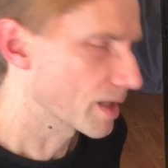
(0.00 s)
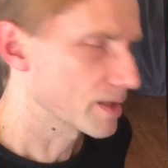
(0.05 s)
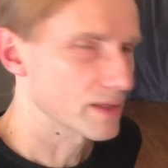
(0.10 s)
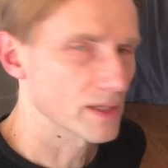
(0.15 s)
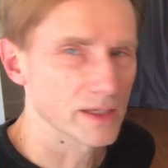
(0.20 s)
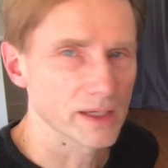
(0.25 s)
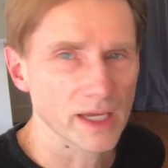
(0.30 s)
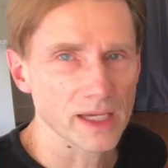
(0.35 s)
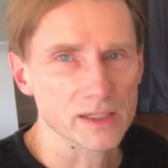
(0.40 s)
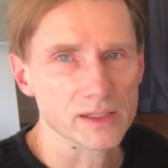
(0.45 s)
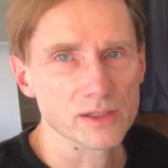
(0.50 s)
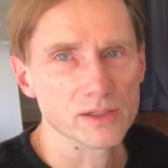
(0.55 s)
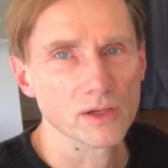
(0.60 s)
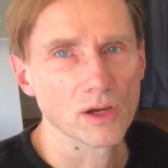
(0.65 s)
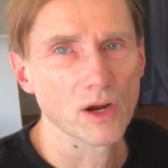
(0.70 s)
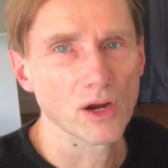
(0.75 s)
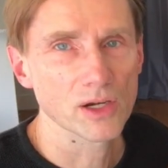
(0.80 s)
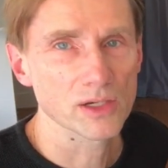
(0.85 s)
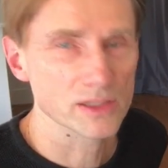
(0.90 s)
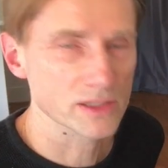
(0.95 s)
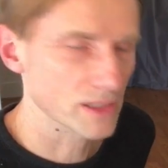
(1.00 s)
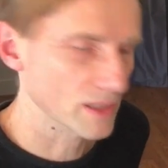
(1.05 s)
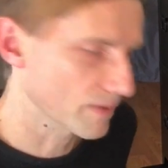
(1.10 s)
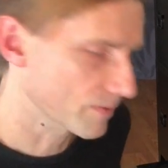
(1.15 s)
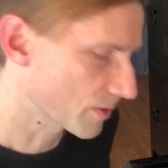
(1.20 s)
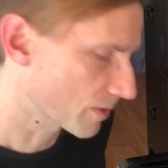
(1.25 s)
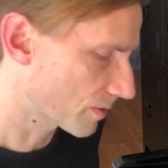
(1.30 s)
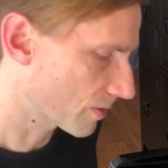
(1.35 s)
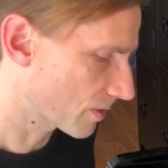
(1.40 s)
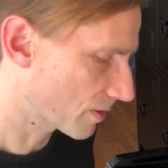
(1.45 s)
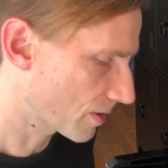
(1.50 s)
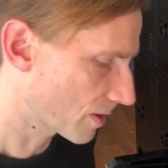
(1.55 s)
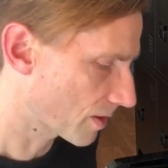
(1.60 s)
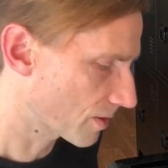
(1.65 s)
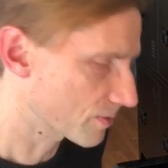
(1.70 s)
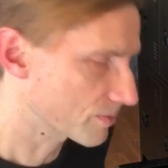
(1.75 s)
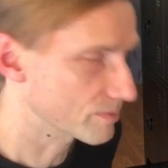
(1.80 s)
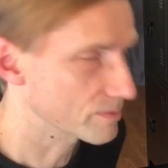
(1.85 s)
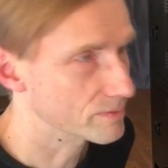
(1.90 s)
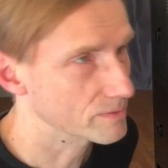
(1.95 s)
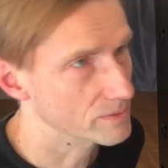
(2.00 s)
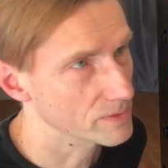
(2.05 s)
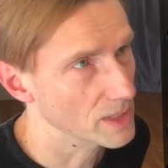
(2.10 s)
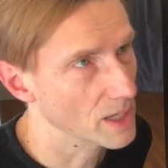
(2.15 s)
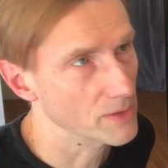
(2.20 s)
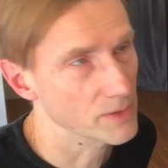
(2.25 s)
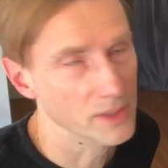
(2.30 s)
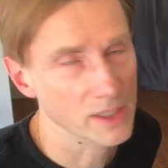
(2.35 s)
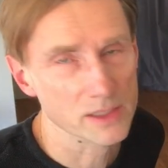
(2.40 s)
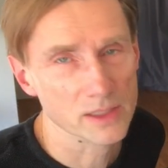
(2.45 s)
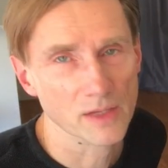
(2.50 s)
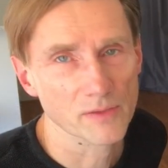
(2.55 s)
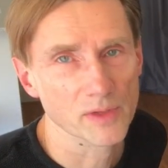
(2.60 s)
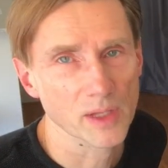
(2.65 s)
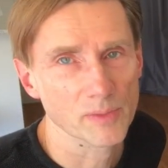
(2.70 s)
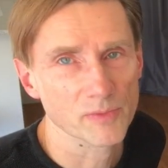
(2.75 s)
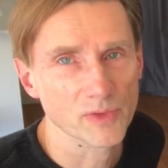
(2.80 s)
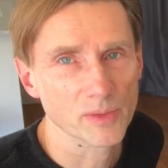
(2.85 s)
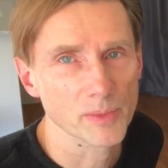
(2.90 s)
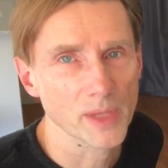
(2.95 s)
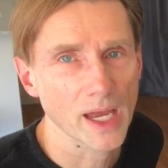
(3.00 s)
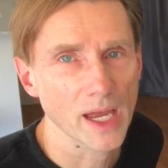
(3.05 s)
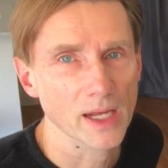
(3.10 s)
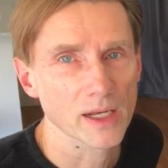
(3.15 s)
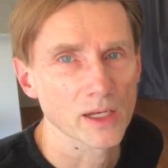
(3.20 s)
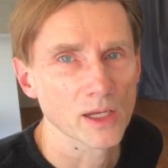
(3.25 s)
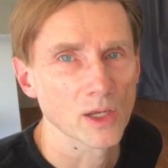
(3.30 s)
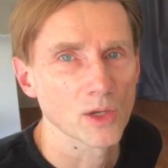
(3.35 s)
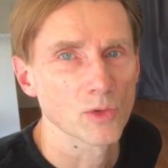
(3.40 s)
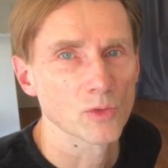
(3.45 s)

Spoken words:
The next hardest level, the next level up from that